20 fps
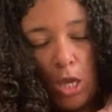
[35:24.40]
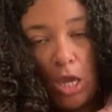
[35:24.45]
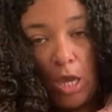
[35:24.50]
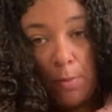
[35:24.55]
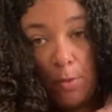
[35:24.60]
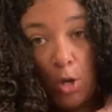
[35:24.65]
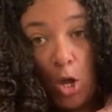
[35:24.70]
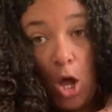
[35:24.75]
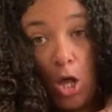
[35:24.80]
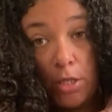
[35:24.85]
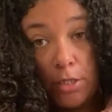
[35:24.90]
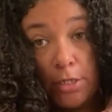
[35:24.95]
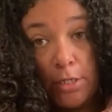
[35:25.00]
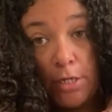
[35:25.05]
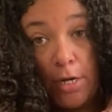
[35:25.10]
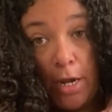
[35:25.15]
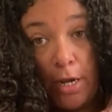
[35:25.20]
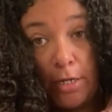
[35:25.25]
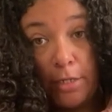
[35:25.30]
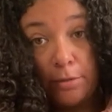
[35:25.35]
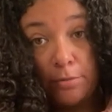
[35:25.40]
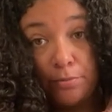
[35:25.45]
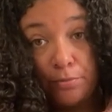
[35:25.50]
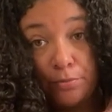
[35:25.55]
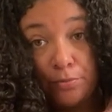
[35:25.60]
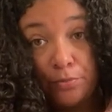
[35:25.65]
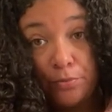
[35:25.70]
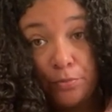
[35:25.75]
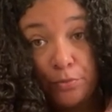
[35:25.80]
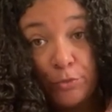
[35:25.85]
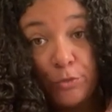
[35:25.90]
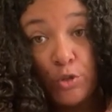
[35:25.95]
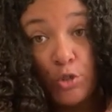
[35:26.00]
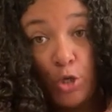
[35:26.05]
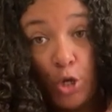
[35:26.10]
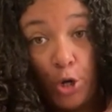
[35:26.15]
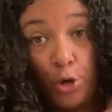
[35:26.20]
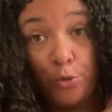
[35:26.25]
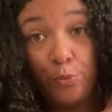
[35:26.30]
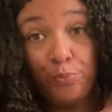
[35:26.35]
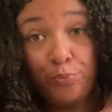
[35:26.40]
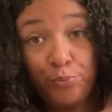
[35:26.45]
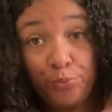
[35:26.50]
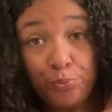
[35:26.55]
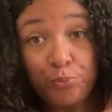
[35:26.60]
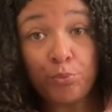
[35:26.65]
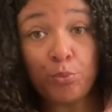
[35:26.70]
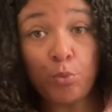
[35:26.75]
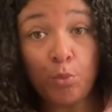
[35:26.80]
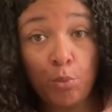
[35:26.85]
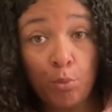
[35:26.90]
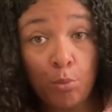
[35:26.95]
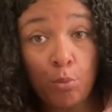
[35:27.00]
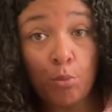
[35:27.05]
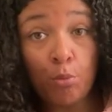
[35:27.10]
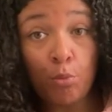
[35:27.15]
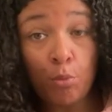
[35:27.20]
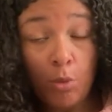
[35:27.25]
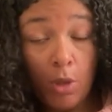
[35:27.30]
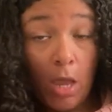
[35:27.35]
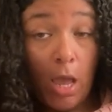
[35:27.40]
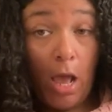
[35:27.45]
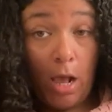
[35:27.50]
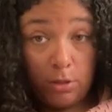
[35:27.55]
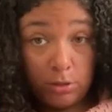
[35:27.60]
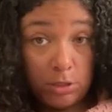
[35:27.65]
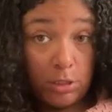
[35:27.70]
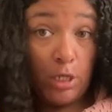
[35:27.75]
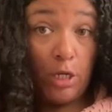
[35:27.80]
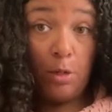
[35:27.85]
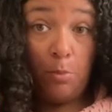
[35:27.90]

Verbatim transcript: I'm gonna call it a night. So I'll see you